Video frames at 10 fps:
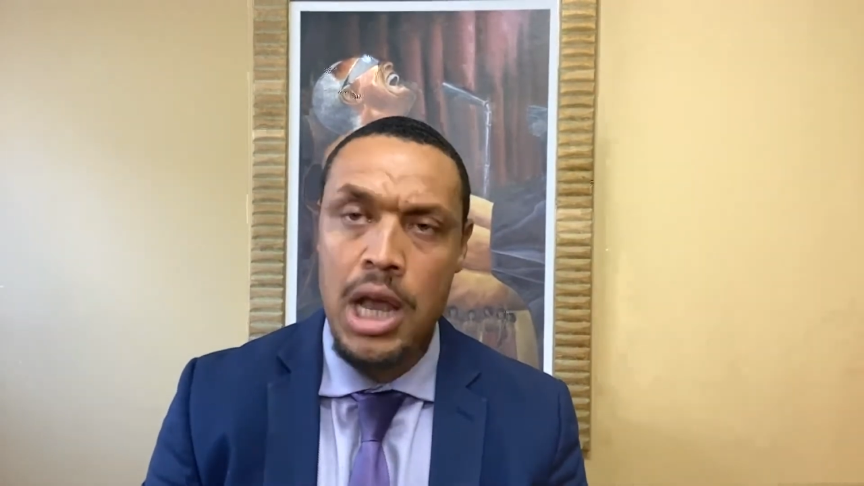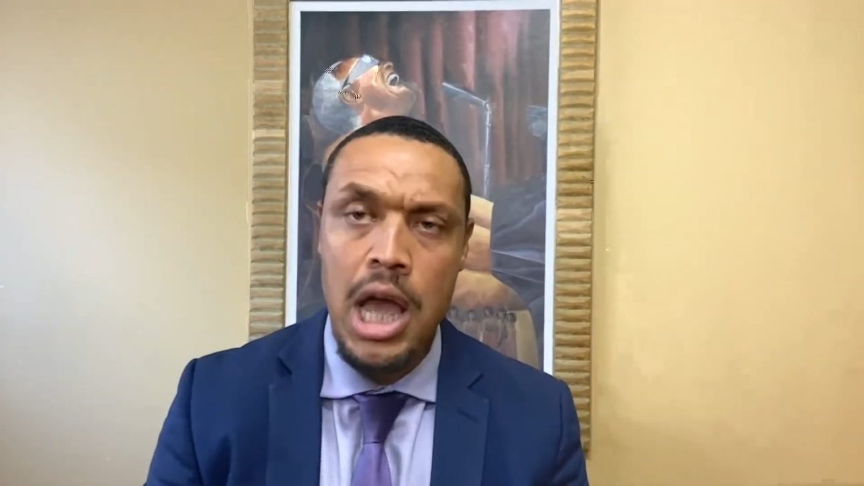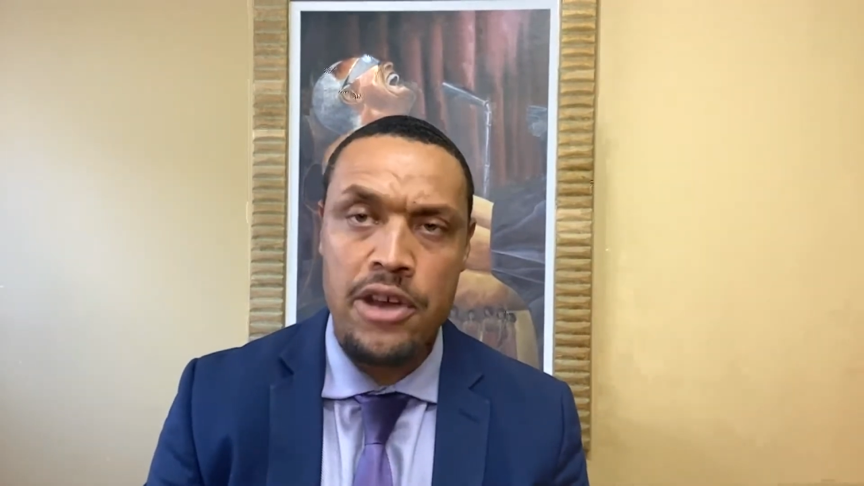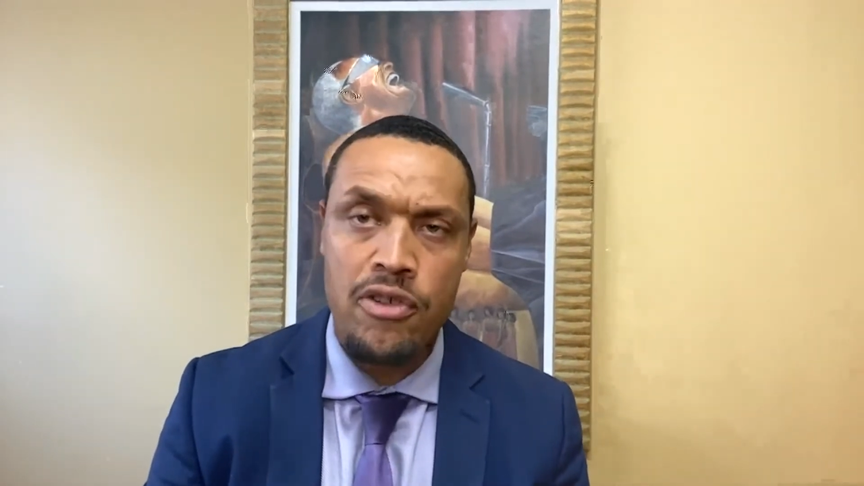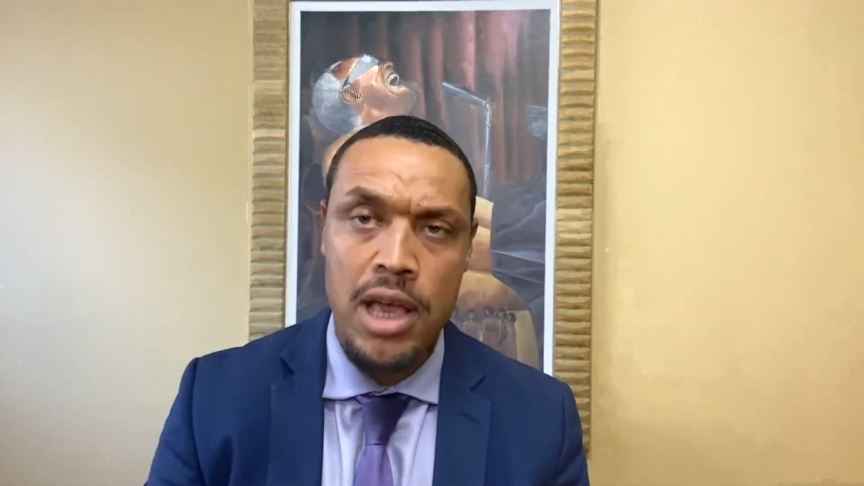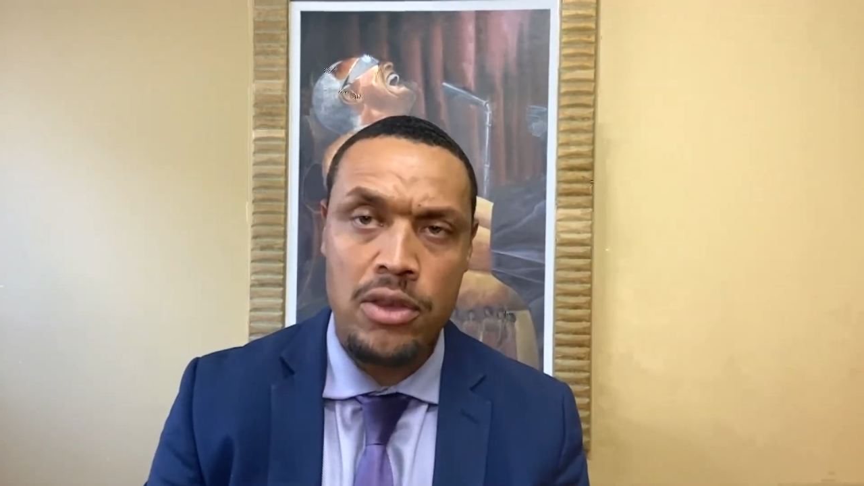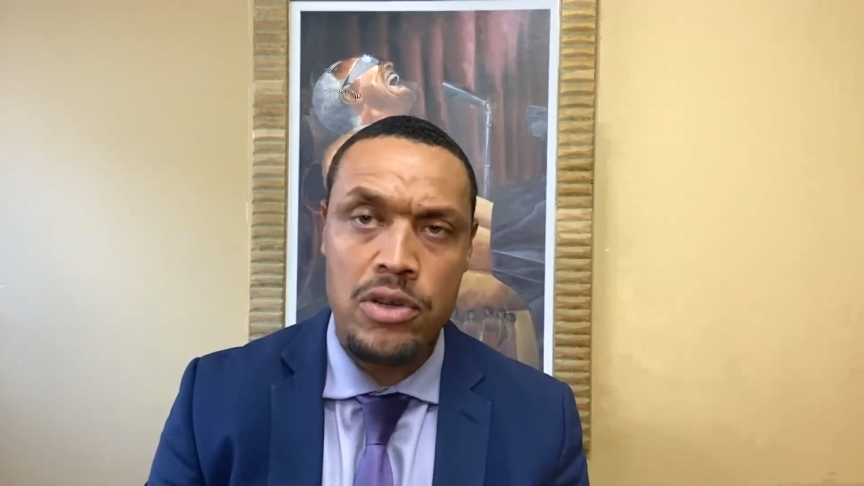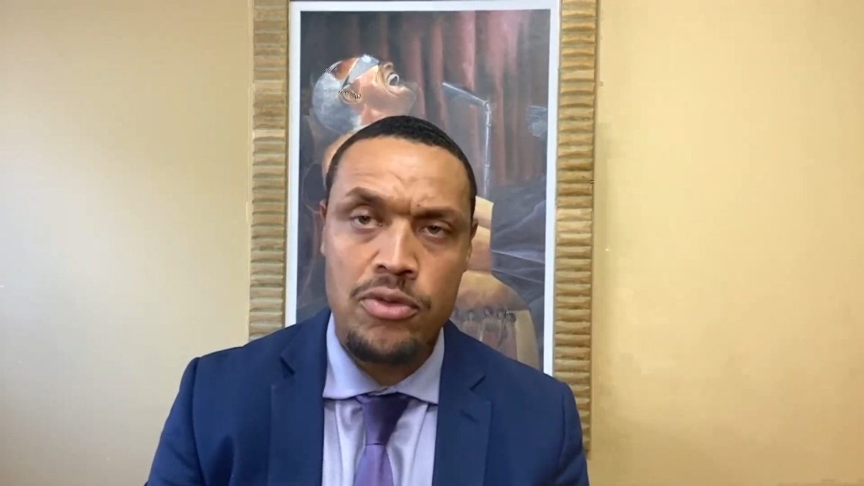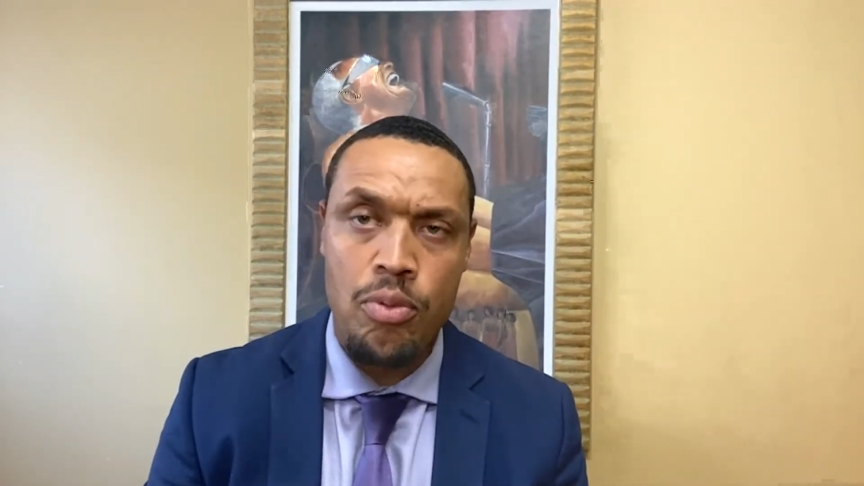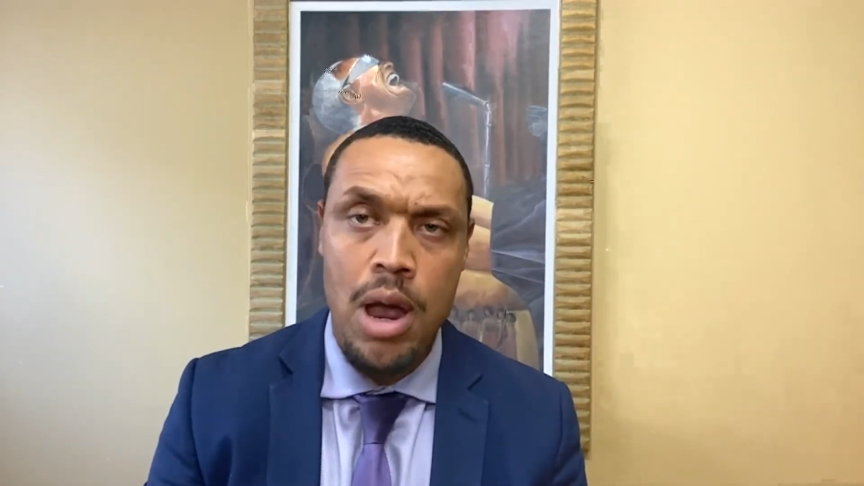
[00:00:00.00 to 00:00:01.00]
contract on
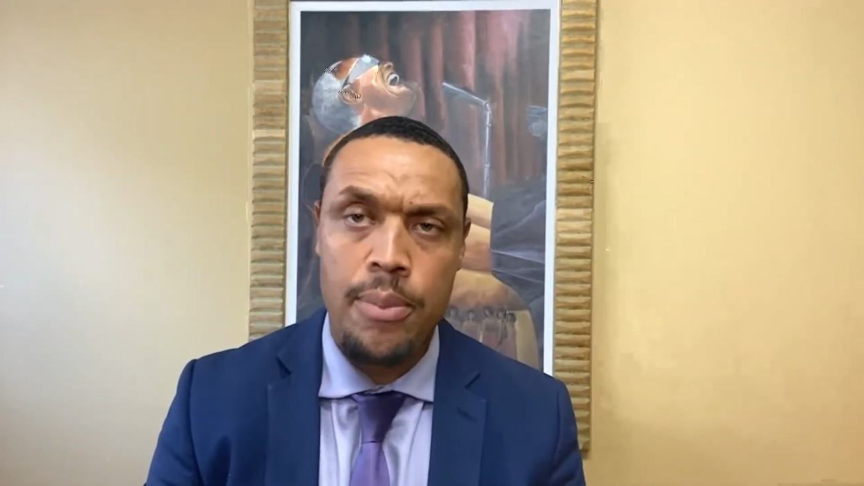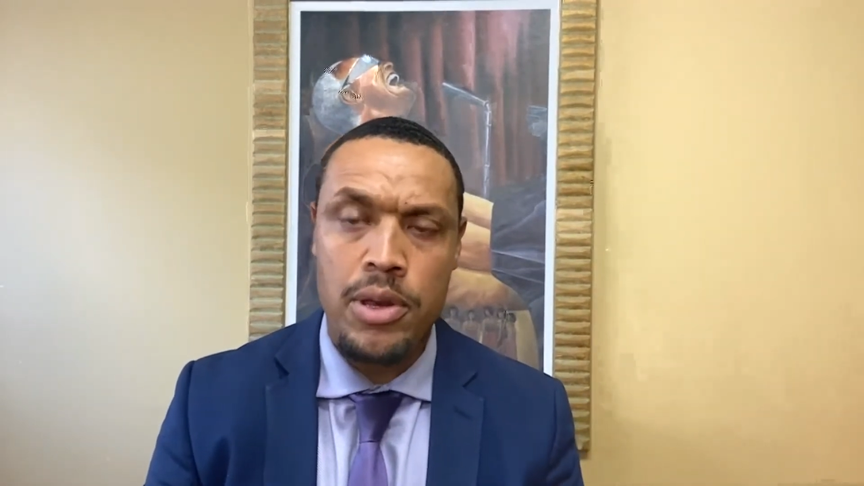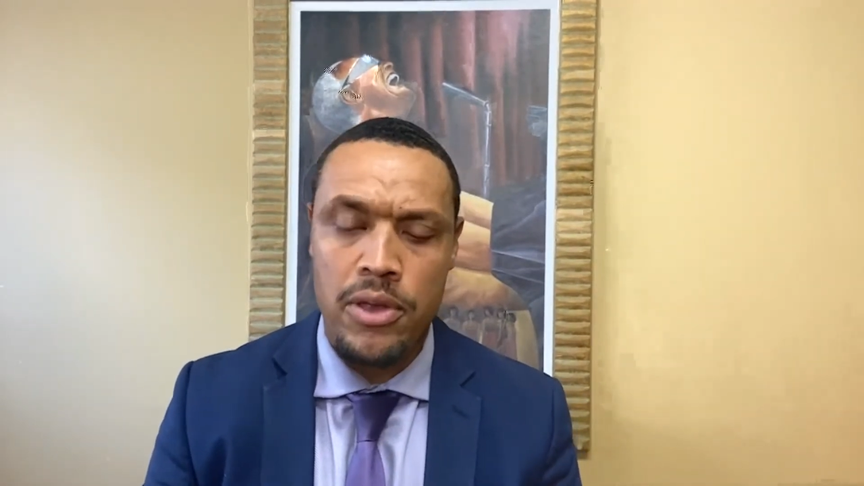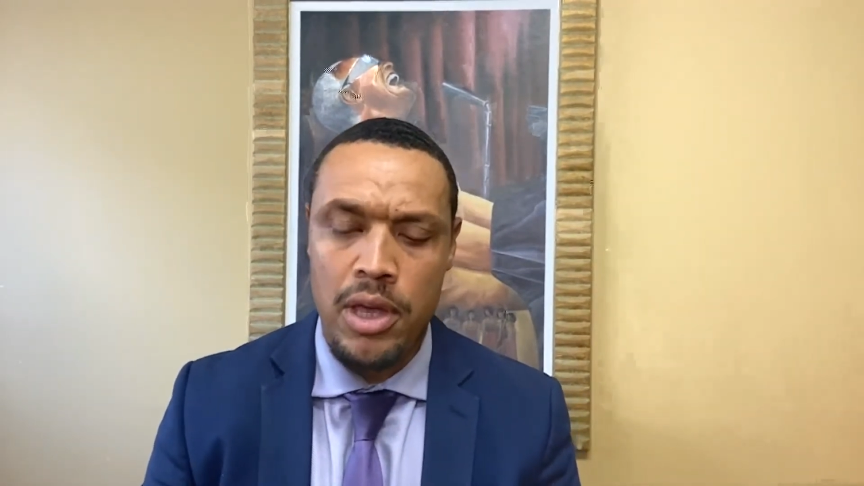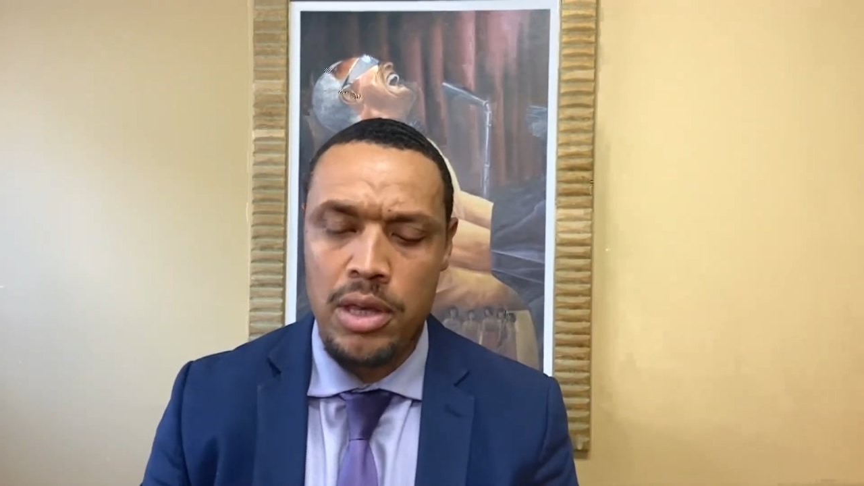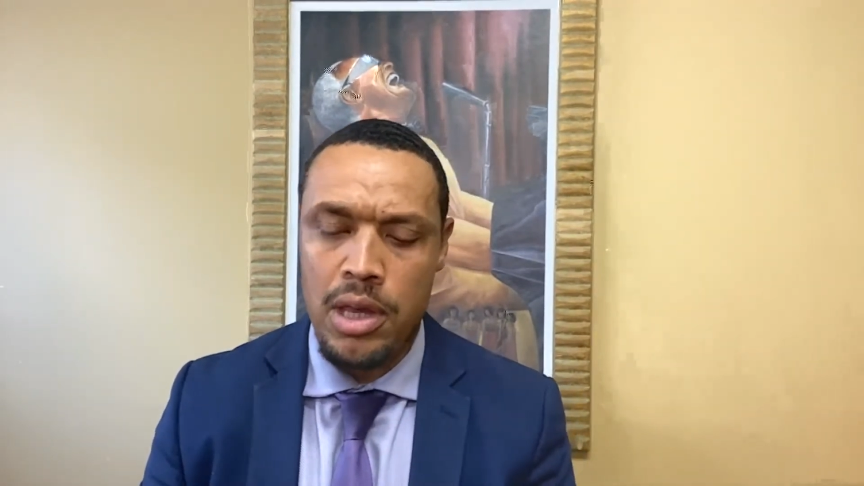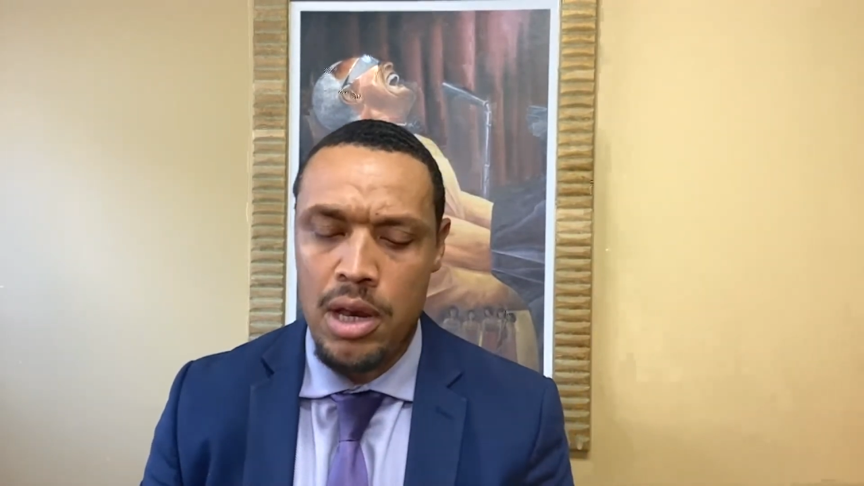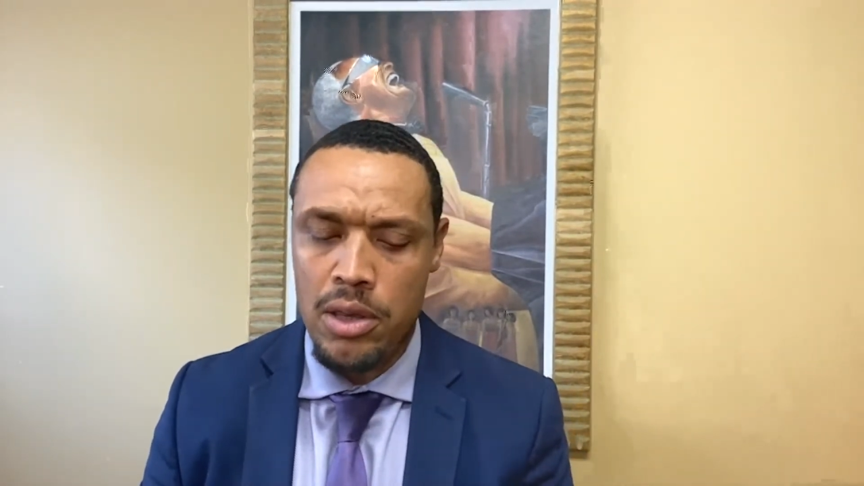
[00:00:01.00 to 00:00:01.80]
this property that they're,